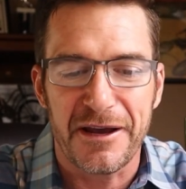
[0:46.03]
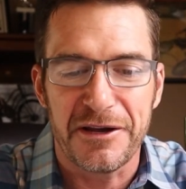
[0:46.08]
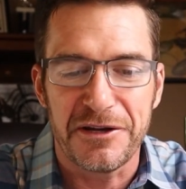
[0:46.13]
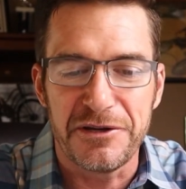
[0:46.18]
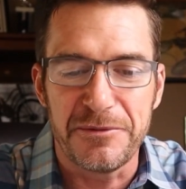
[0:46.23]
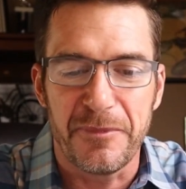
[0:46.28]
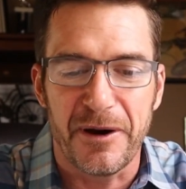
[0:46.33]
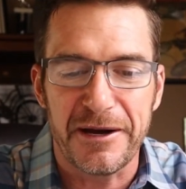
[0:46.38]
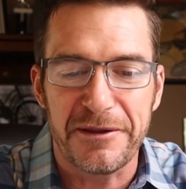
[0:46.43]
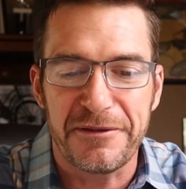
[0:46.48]

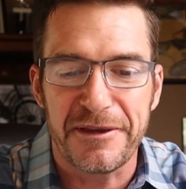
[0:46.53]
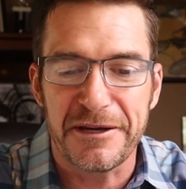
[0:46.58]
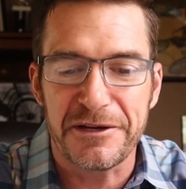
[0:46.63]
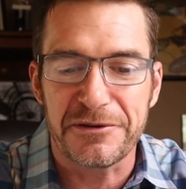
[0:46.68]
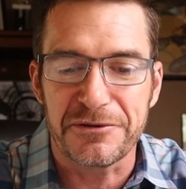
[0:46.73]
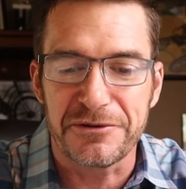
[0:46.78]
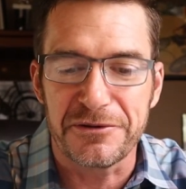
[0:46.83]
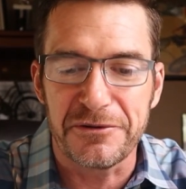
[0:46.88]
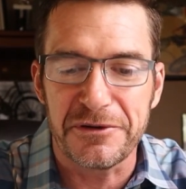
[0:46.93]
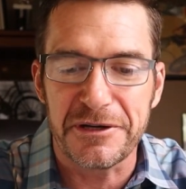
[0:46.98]
You might think
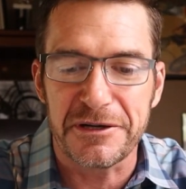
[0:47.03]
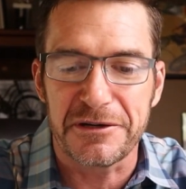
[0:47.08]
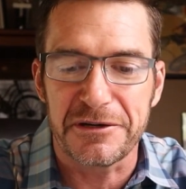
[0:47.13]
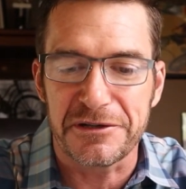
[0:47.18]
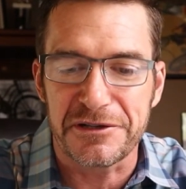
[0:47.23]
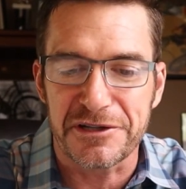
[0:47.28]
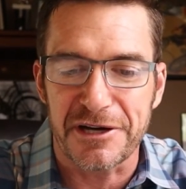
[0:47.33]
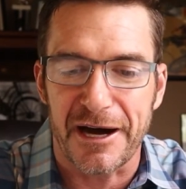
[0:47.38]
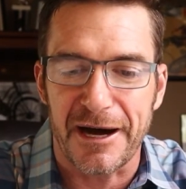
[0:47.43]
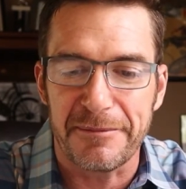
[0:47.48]
you're doing a
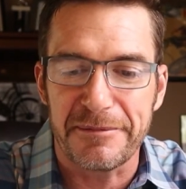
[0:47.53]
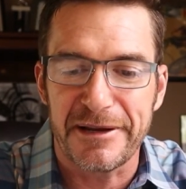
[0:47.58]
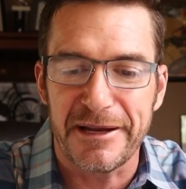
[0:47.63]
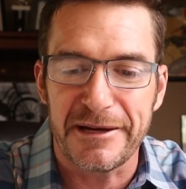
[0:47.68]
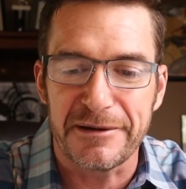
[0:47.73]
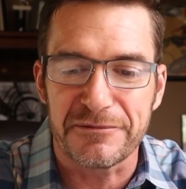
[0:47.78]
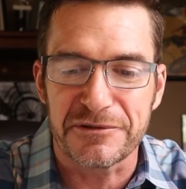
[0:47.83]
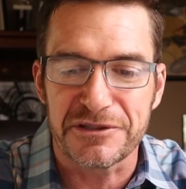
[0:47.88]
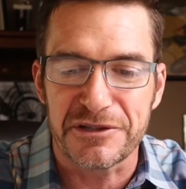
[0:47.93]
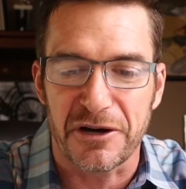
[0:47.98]
good job
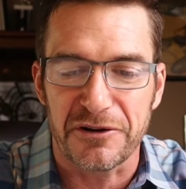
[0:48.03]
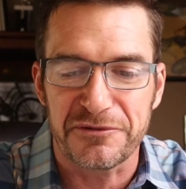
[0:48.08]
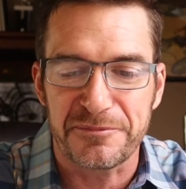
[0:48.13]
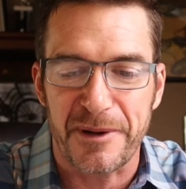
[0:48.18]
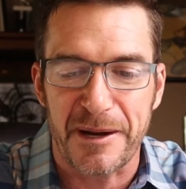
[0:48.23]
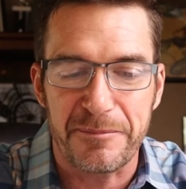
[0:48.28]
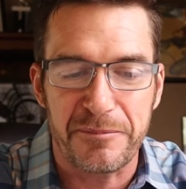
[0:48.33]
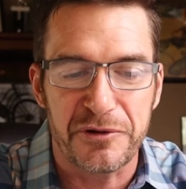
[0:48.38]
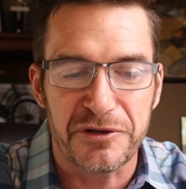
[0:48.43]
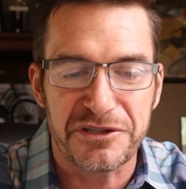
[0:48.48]
getting results
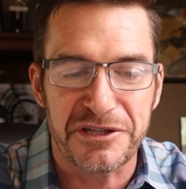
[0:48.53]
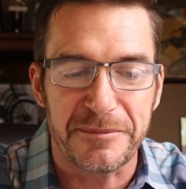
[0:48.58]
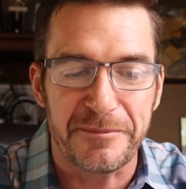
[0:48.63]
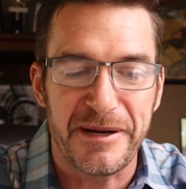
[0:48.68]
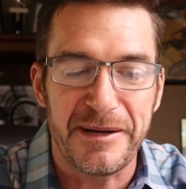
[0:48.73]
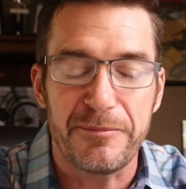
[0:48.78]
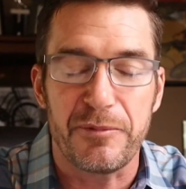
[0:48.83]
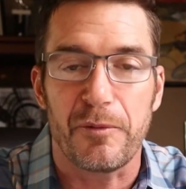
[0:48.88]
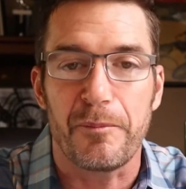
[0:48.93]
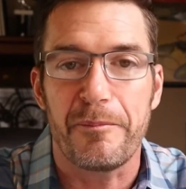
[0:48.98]
by pushing
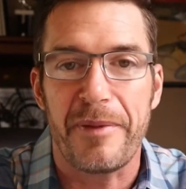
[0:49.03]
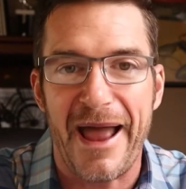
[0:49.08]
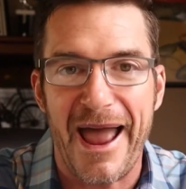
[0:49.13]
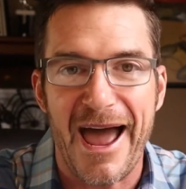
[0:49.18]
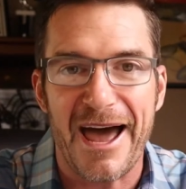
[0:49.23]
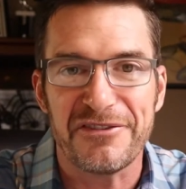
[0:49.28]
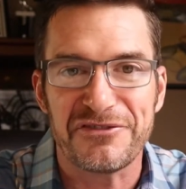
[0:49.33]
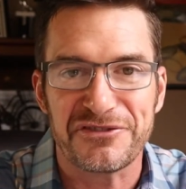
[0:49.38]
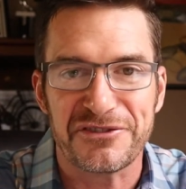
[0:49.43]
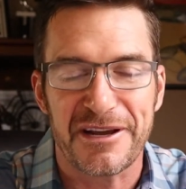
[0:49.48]
people
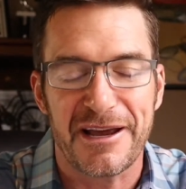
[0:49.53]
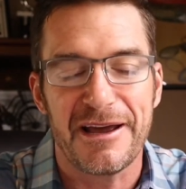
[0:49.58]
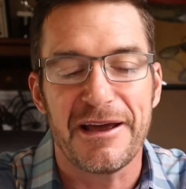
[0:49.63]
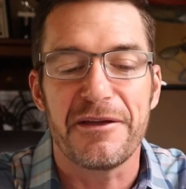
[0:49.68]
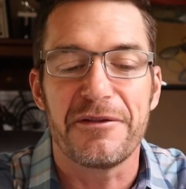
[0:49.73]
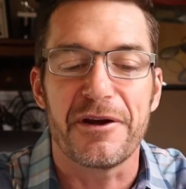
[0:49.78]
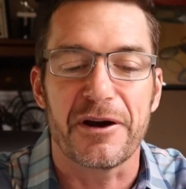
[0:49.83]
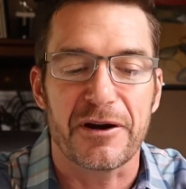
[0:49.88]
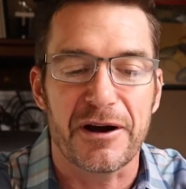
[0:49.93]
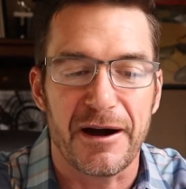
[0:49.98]
past
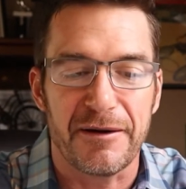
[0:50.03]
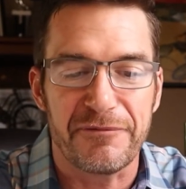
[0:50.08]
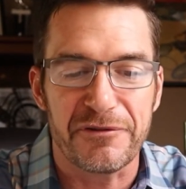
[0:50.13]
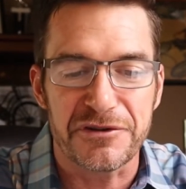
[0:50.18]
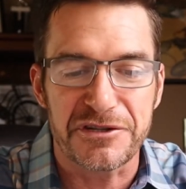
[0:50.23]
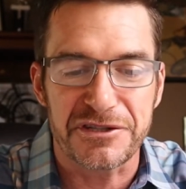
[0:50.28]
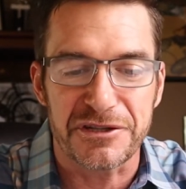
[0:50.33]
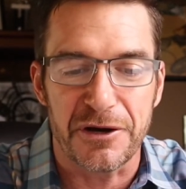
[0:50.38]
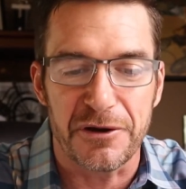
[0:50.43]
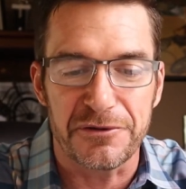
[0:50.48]
their
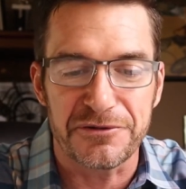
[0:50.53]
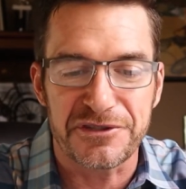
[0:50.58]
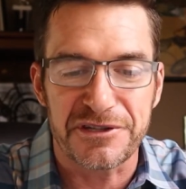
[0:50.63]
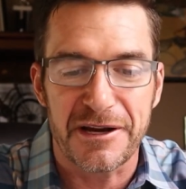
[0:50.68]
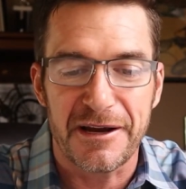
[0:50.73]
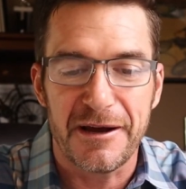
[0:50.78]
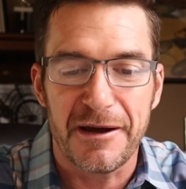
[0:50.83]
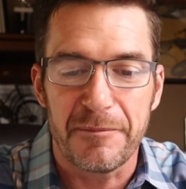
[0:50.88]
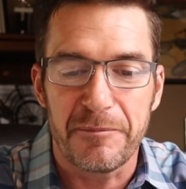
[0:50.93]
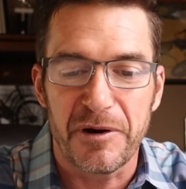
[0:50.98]
comfort zones,
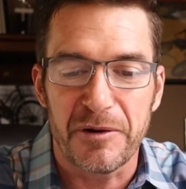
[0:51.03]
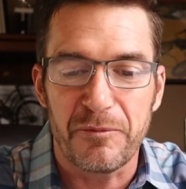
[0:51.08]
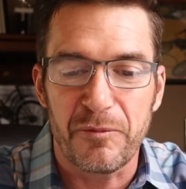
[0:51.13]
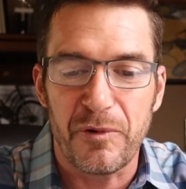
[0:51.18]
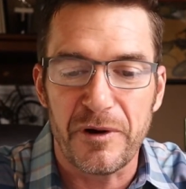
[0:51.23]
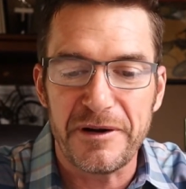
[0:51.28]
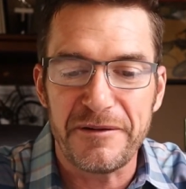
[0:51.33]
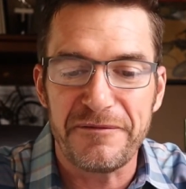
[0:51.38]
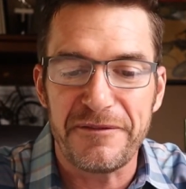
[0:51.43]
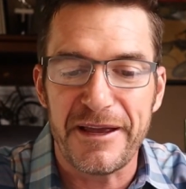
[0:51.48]
but
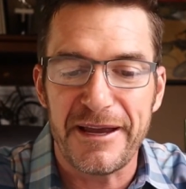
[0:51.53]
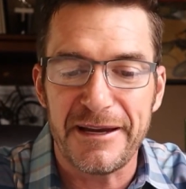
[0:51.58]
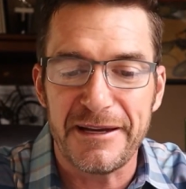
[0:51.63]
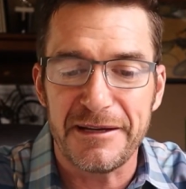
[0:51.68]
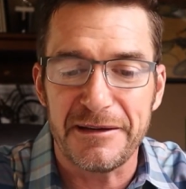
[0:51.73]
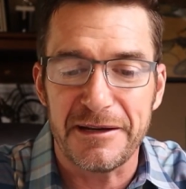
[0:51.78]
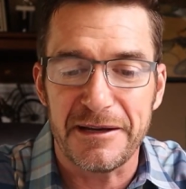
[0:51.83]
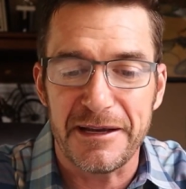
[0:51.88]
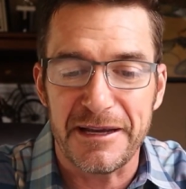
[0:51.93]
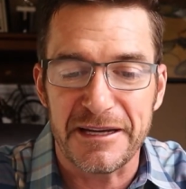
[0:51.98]
what if
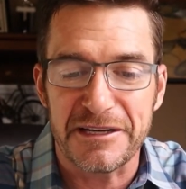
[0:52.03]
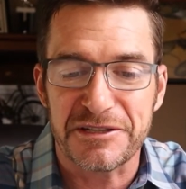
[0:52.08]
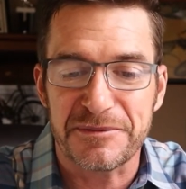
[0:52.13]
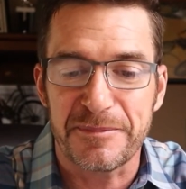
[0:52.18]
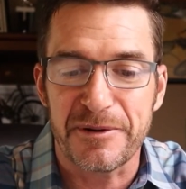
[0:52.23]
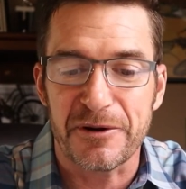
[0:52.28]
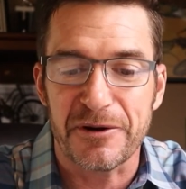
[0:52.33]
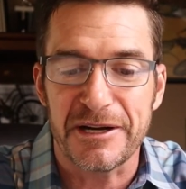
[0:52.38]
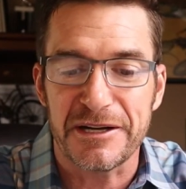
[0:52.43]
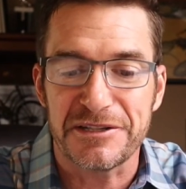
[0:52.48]
they
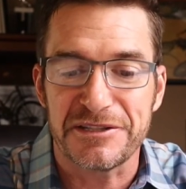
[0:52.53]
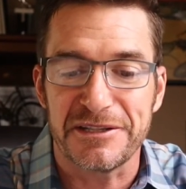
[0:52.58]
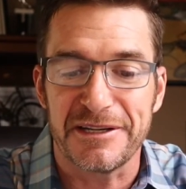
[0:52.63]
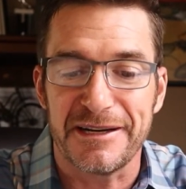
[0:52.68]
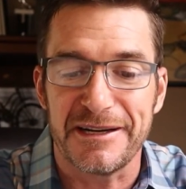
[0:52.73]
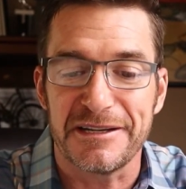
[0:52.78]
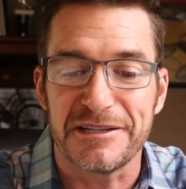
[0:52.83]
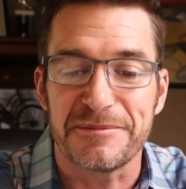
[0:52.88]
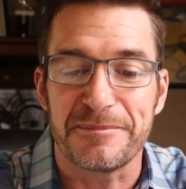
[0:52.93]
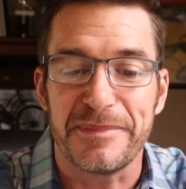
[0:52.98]
experience
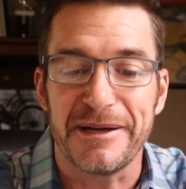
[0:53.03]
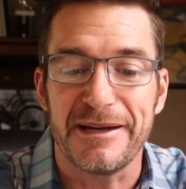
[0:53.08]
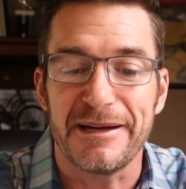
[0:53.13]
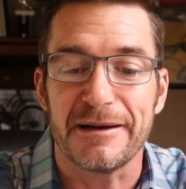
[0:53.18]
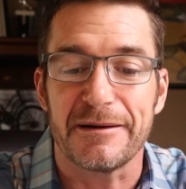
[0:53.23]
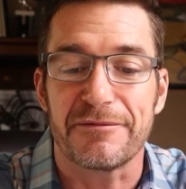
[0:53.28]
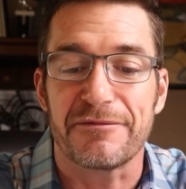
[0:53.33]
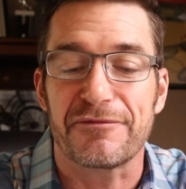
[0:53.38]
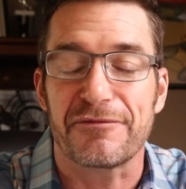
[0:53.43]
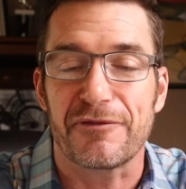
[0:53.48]
it as
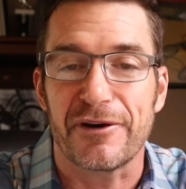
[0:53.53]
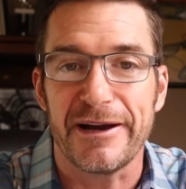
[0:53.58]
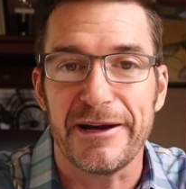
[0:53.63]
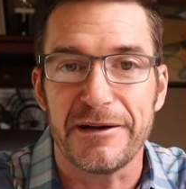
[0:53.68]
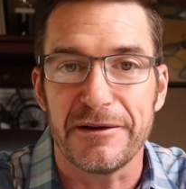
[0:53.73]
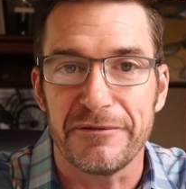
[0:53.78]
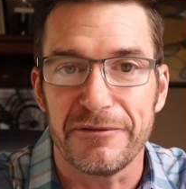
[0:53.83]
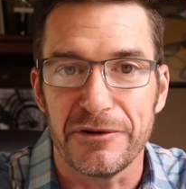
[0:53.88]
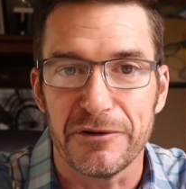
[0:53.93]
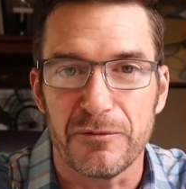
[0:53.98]
being
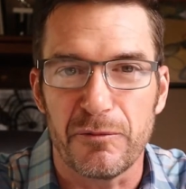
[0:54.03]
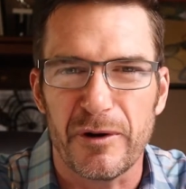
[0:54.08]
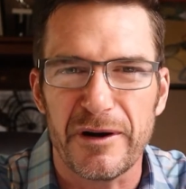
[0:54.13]
afraid of you?